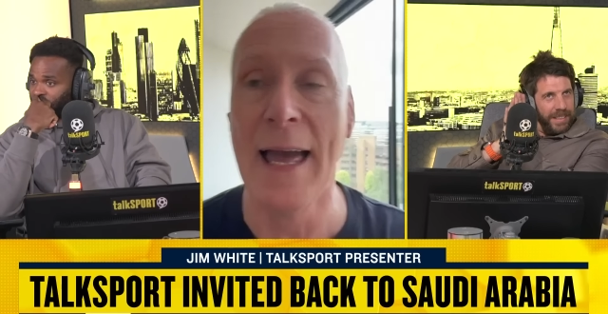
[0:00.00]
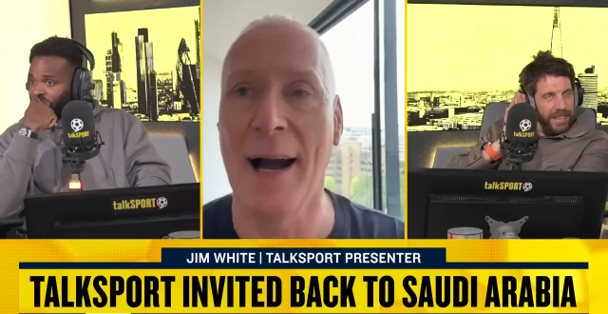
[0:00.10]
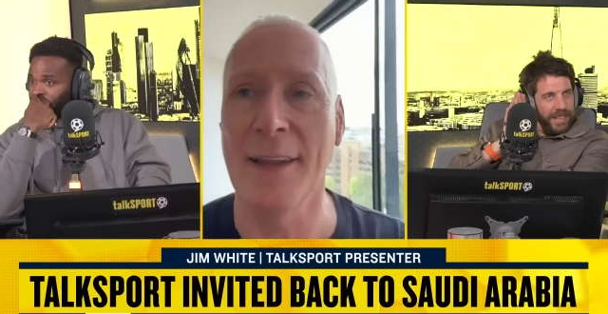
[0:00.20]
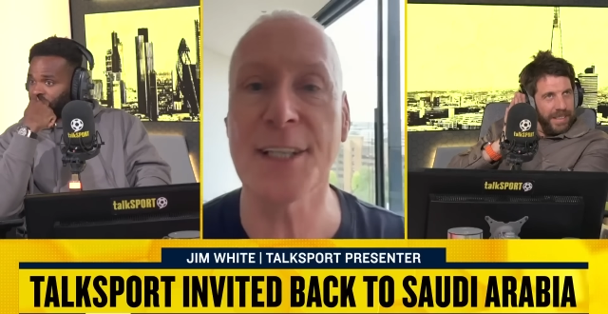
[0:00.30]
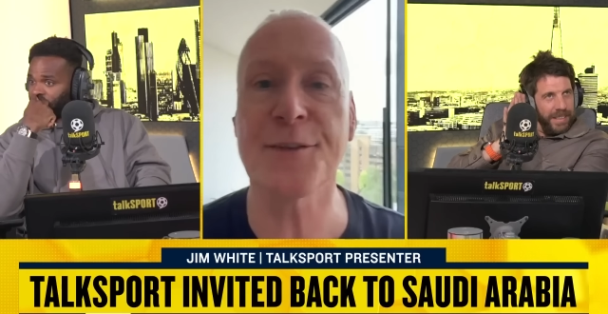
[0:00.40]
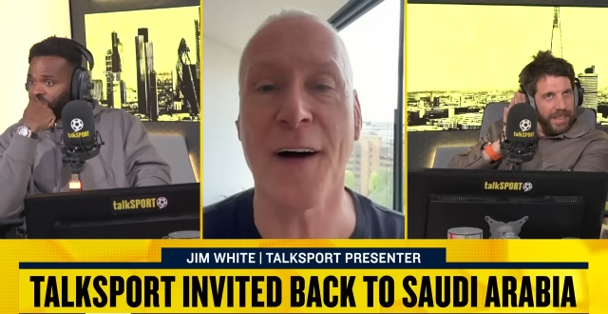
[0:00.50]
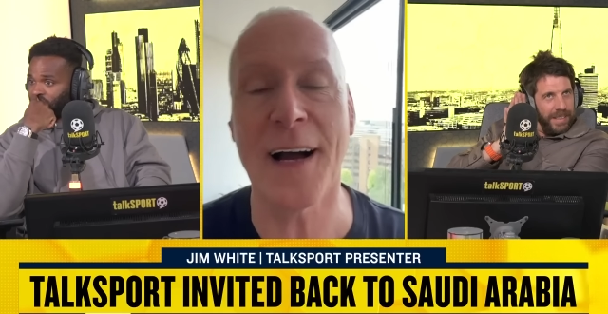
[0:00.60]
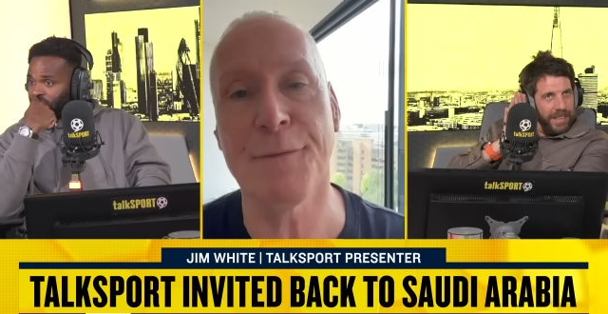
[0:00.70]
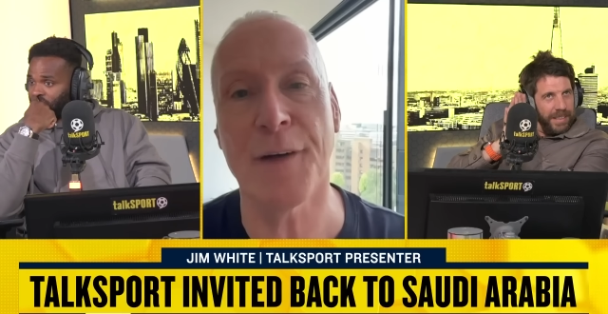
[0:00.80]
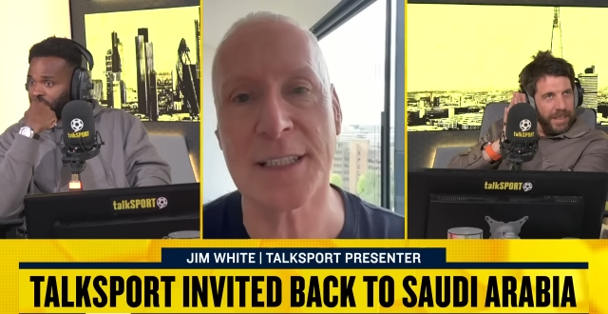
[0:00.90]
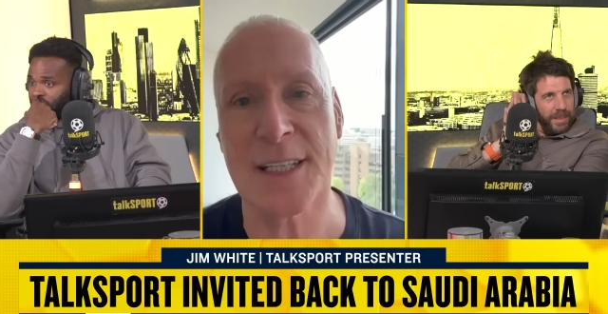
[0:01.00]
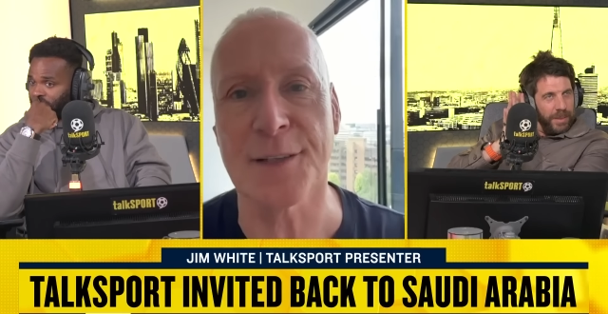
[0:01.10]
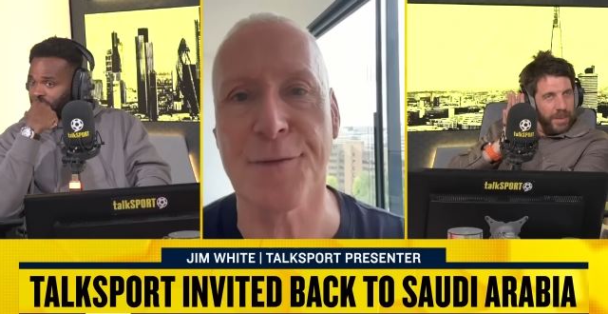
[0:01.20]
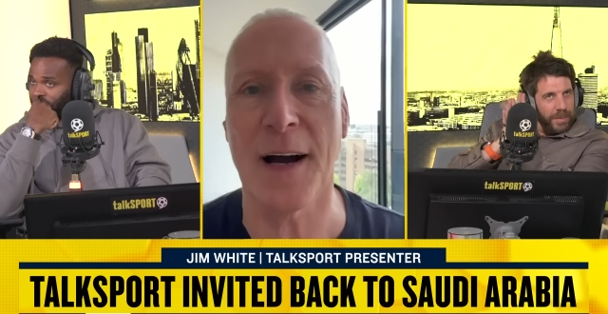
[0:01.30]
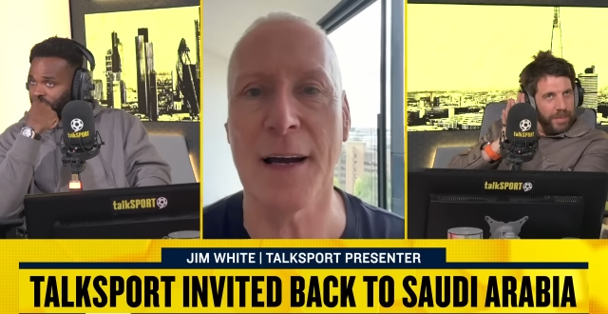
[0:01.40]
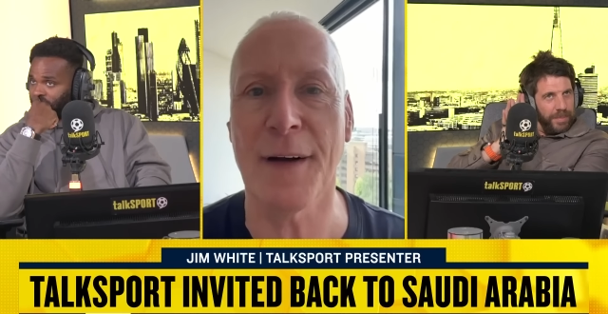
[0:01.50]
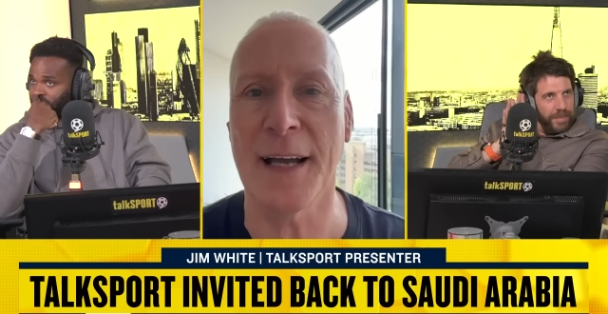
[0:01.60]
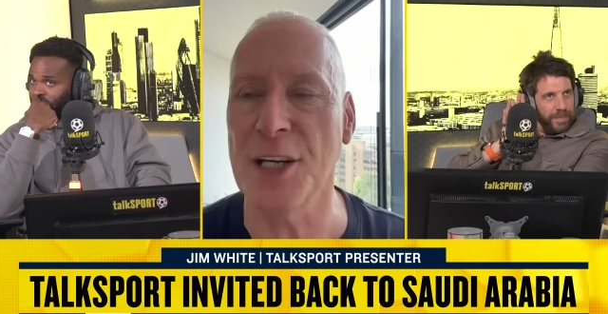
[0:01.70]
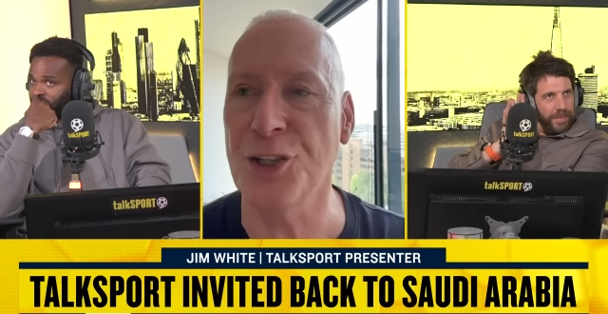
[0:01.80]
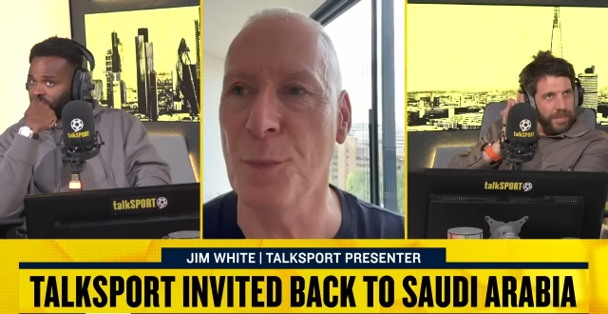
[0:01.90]
Speaker 1: And this five versus five,
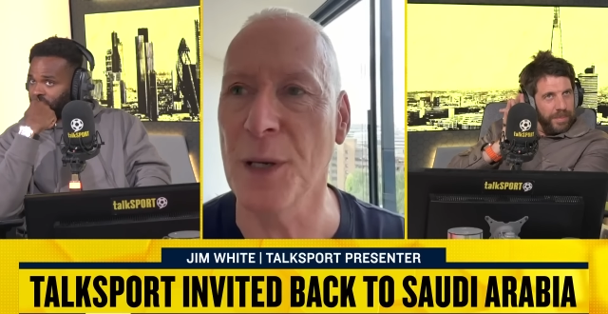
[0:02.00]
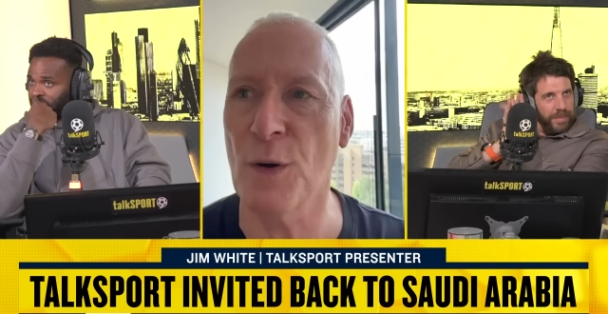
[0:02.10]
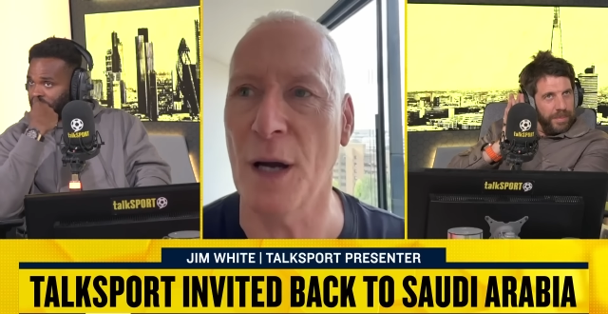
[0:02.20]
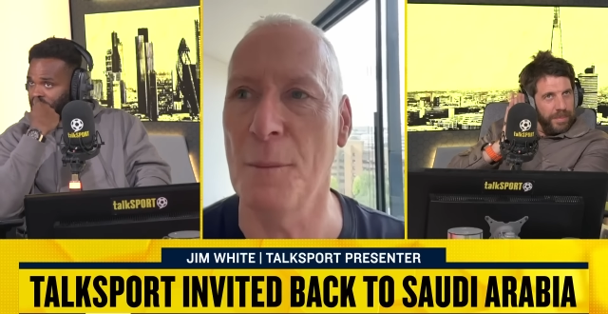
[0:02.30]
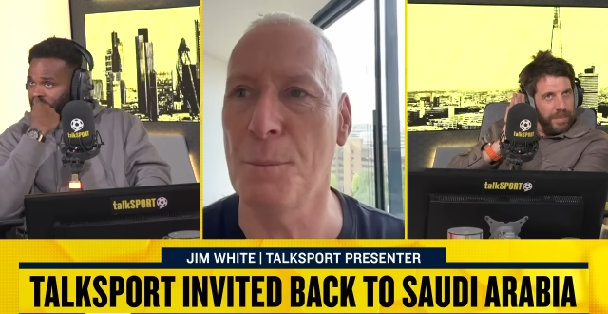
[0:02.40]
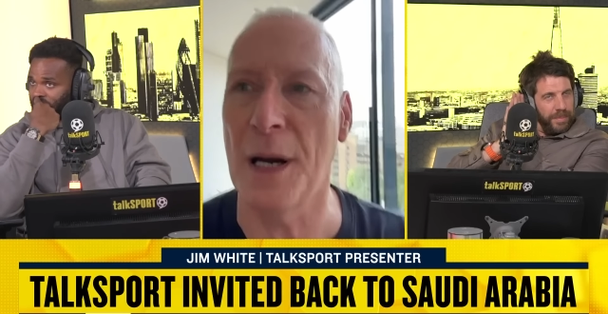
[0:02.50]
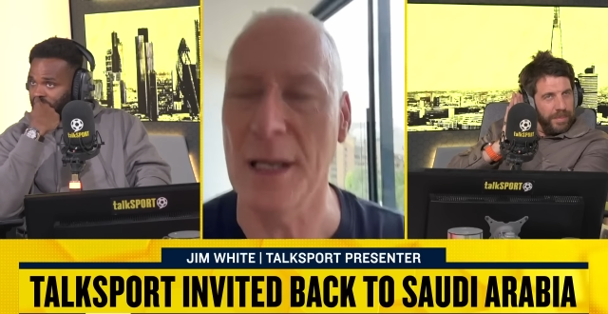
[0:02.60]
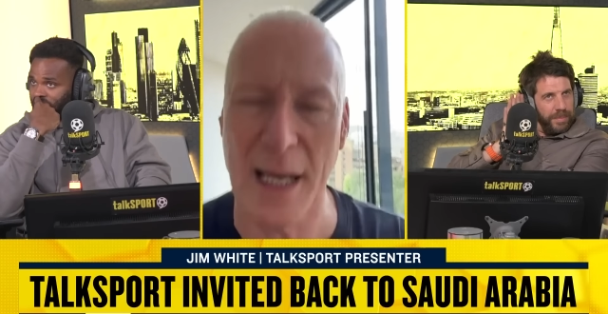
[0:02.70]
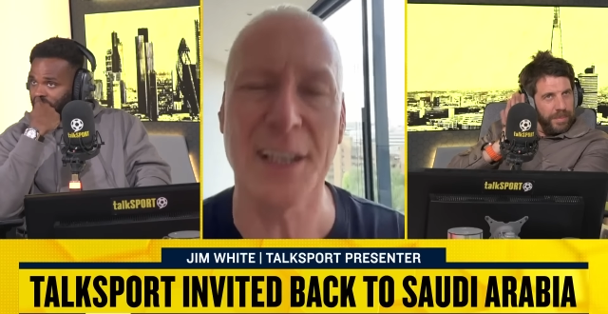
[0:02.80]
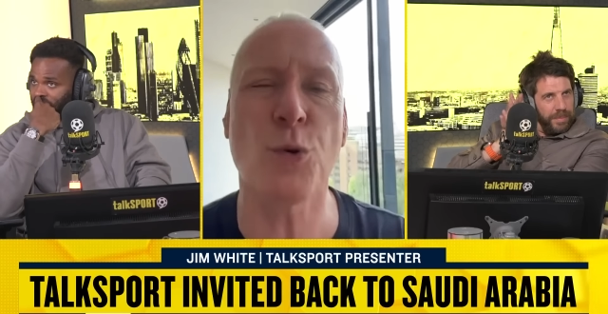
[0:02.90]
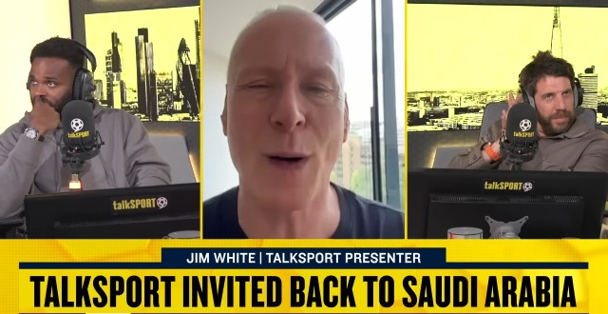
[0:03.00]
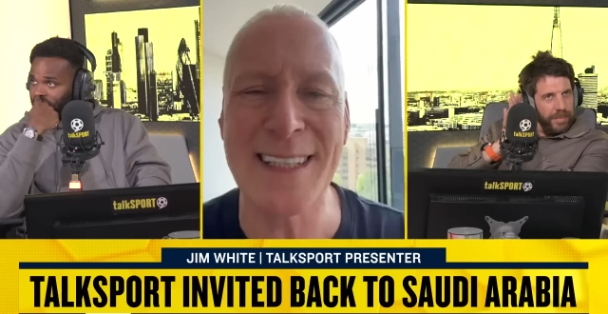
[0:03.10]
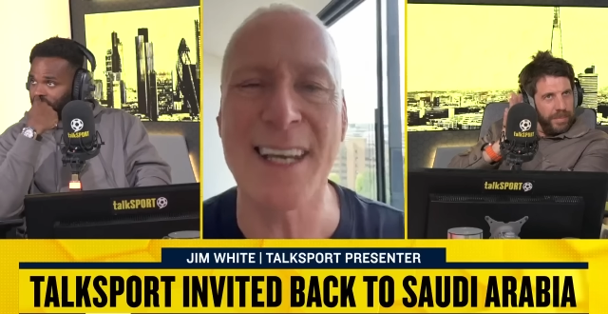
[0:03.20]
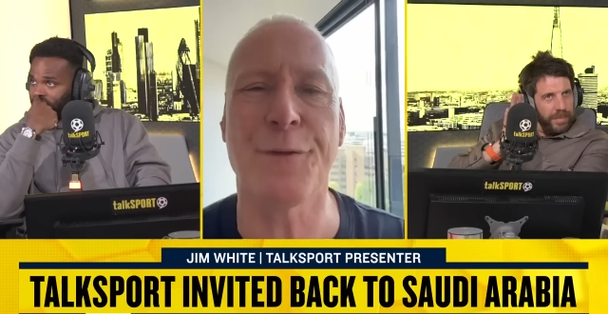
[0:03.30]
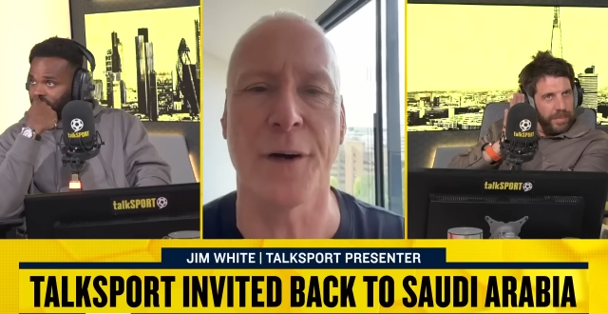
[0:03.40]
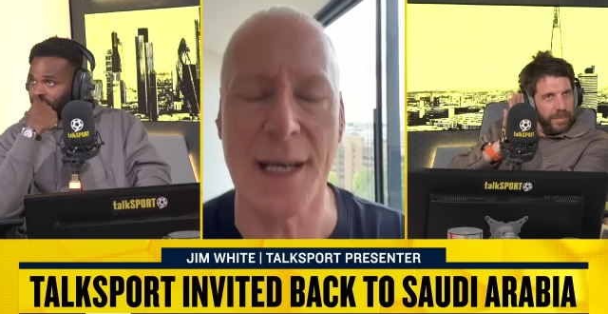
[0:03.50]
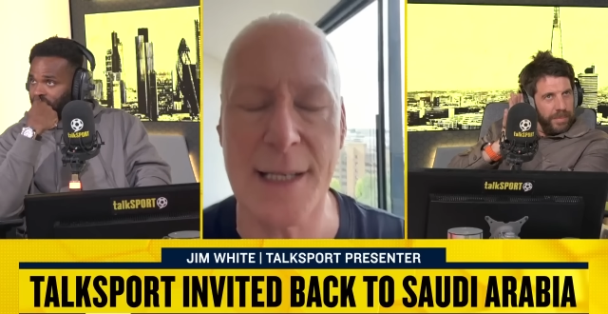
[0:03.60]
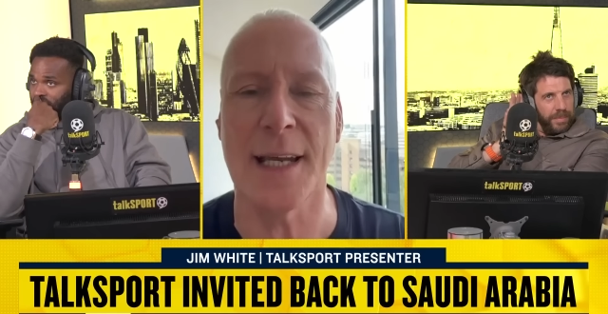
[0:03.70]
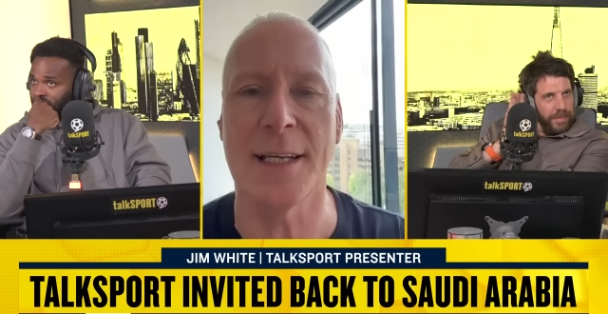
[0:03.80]
Andy, should be quite, it's quite different, isn't it?